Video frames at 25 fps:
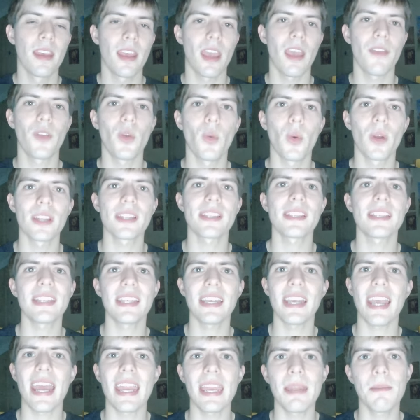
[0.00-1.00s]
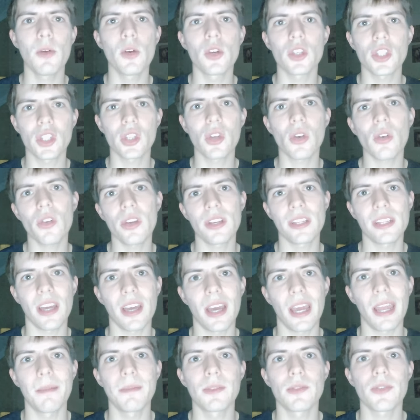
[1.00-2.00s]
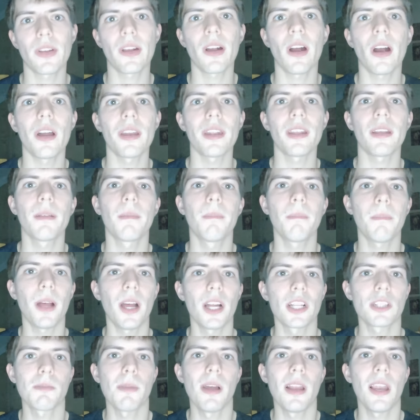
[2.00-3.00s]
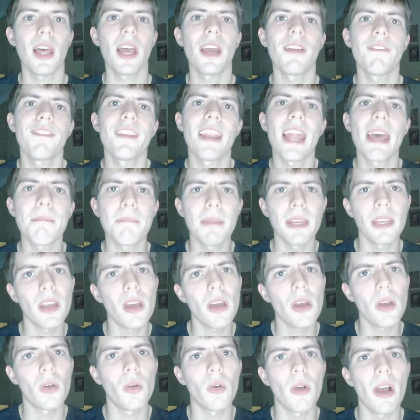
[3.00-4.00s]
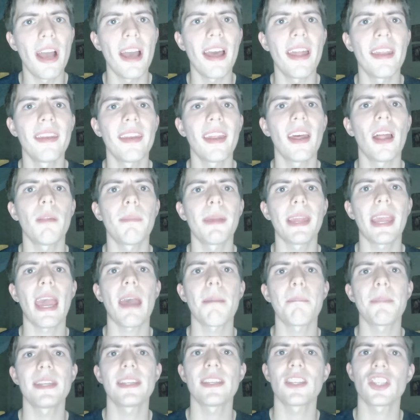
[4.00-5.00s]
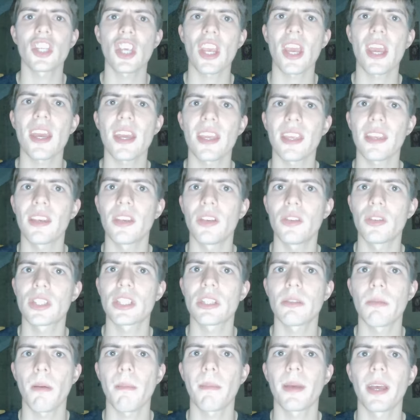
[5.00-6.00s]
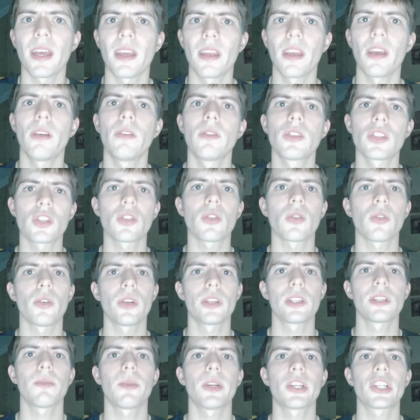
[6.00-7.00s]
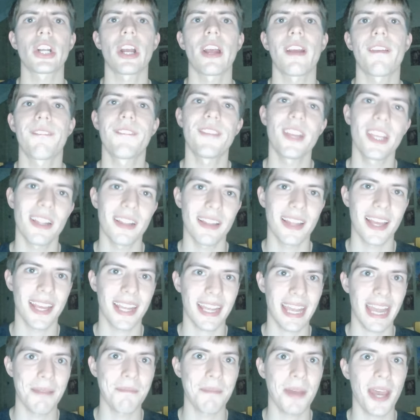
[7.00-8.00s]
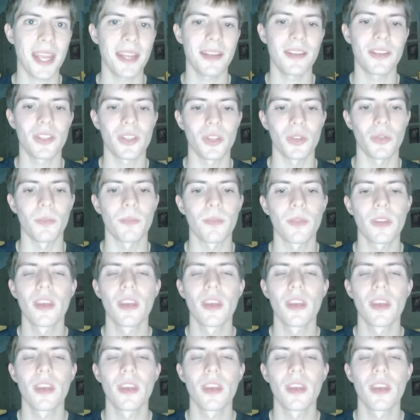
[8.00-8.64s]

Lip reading: if you want to see any more story times regarding parts of my life, let me know, and I'll be happy to share you some of my own stories, which I feel like I might do.